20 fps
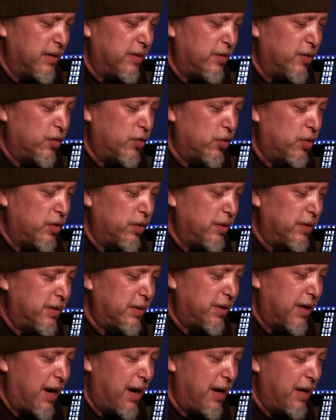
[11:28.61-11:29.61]

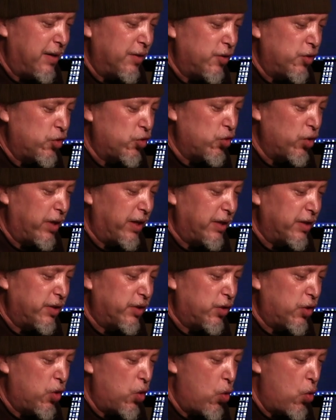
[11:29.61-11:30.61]
sine strings
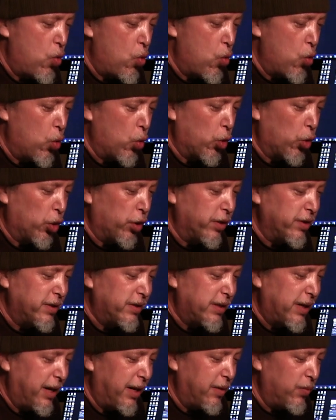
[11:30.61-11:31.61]
core and
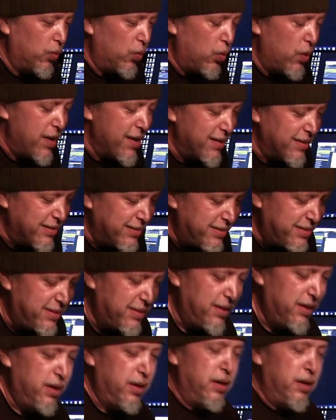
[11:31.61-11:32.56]
sine winds.